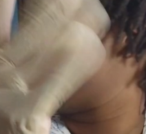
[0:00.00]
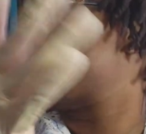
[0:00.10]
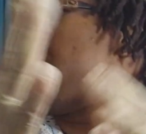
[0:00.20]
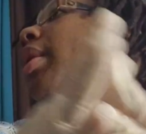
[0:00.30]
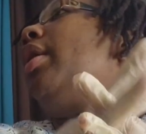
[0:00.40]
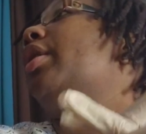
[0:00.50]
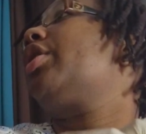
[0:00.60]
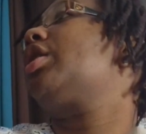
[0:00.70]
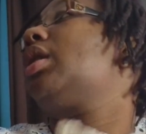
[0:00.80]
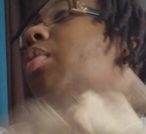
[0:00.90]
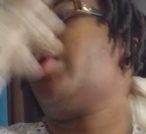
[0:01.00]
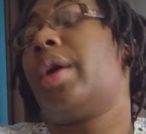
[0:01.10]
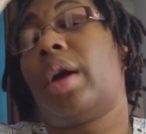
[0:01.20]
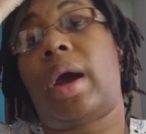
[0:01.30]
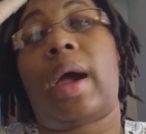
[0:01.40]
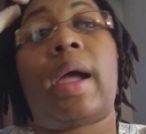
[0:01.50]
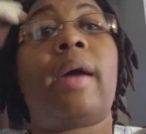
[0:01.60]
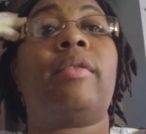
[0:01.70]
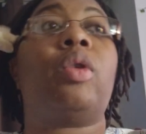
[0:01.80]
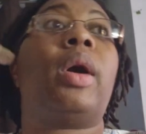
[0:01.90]
It's around here somewhere. I
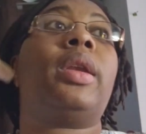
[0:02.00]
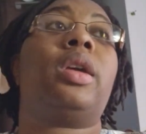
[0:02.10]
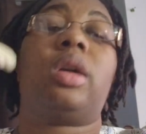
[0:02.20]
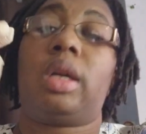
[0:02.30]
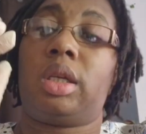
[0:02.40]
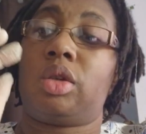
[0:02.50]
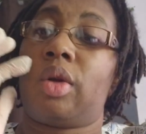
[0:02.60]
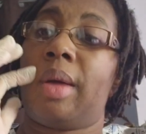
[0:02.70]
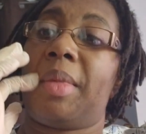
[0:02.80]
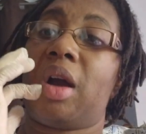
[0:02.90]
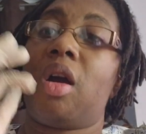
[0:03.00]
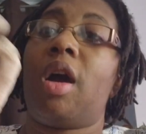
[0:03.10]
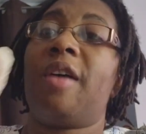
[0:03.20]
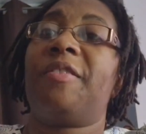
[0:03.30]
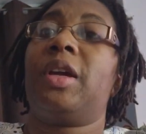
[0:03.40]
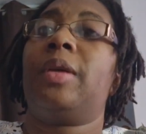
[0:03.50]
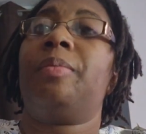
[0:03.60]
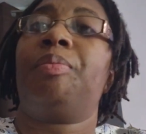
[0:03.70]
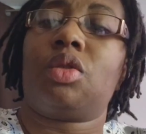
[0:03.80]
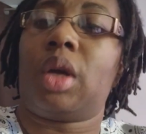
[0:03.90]
have no idea. I need to grab my coffee
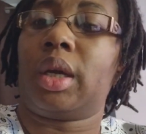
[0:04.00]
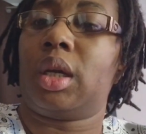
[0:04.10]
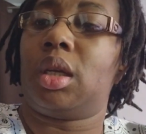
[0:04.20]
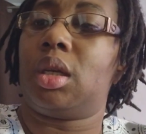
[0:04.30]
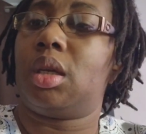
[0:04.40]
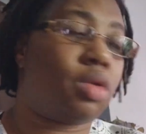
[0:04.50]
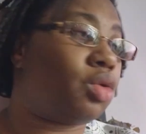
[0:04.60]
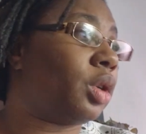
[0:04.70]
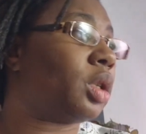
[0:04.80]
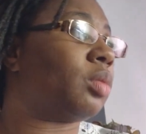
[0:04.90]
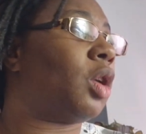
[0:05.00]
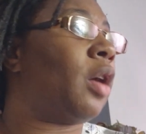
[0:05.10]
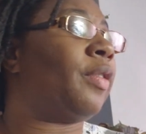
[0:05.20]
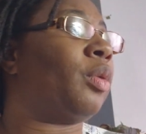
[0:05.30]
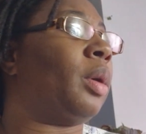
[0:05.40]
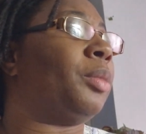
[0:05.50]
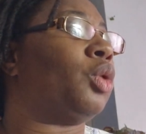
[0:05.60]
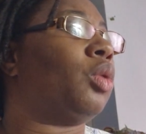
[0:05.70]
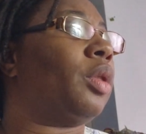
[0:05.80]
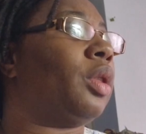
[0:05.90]
so I can drink some coffee while I'm
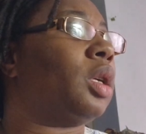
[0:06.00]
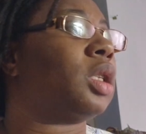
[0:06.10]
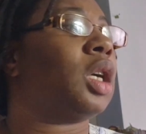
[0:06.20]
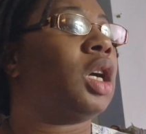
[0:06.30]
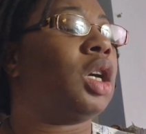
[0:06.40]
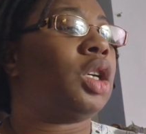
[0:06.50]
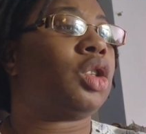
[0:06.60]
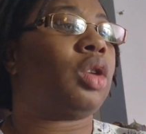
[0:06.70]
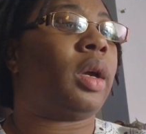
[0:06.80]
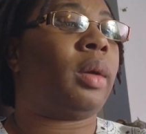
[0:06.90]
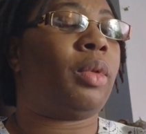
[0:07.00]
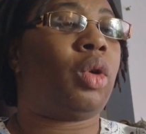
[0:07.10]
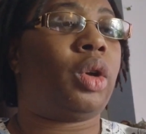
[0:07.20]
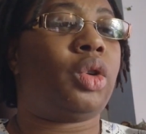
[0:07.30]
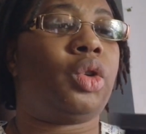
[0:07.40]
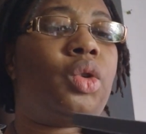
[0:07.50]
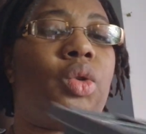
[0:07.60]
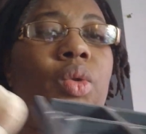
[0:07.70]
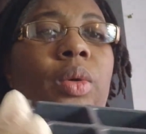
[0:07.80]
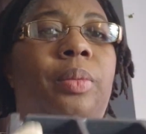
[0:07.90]
doing this. So I am going to
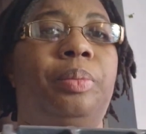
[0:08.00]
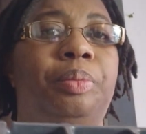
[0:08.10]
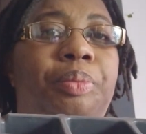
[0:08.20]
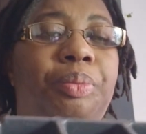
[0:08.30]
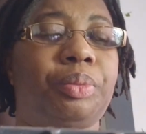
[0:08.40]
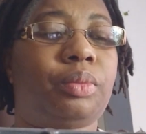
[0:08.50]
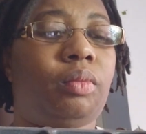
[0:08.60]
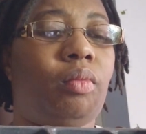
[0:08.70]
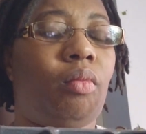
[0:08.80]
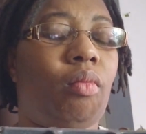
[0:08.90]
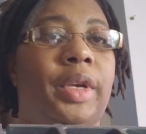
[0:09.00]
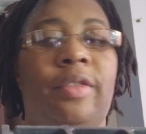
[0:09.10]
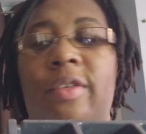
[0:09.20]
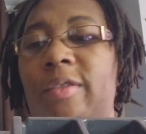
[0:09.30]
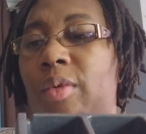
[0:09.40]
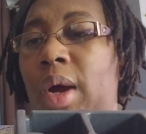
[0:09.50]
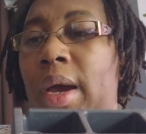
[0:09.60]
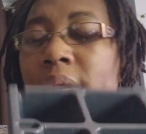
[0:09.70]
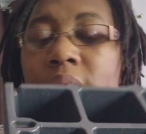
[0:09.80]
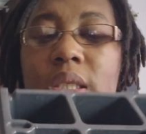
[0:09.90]
do different
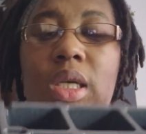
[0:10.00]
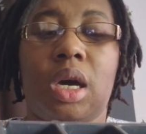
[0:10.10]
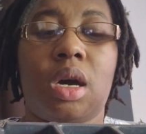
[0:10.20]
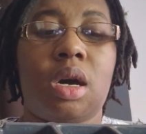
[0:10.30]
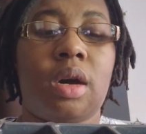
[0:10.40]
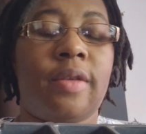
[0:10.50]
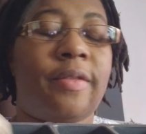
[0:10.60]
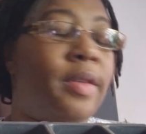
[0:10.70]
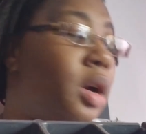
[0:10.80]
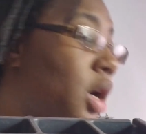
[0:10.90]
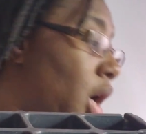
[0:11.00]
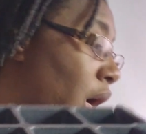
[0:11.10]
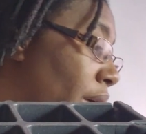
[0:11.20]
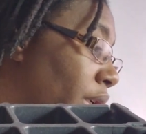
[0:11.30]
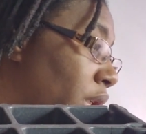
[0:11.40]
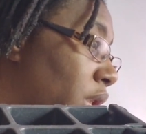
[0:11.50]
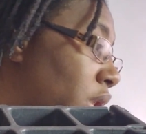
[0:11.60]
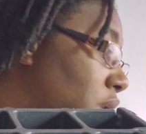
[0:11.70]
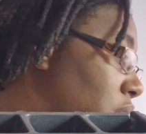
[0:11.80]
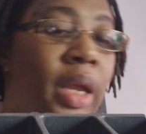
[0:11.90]
varieties of
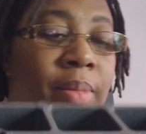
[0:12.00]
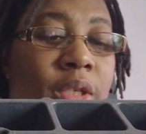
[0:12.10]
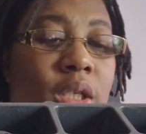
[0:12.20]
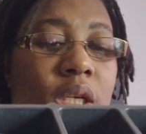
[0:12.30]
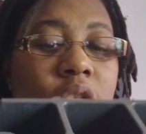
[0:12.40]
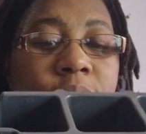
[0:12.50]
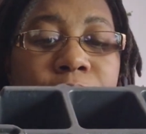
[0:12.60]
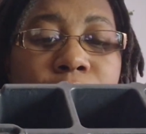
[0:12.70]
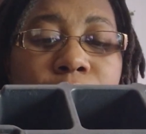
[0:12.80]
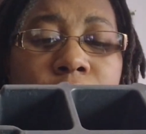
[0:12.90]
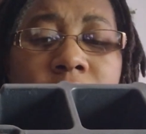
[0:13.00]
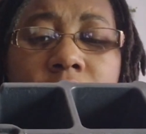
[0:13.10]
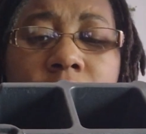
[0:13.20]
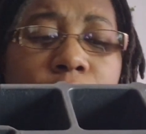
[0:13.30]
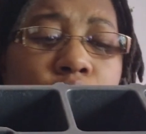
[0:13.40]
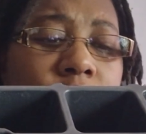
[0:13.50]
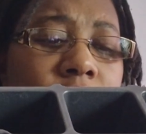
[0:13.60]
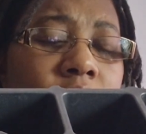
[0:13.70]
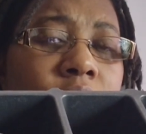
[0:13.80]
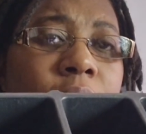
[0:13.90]
onions, and I'm just going to sprinkle them on
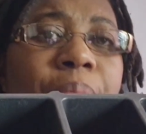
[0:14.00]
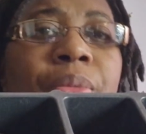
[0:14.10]
here.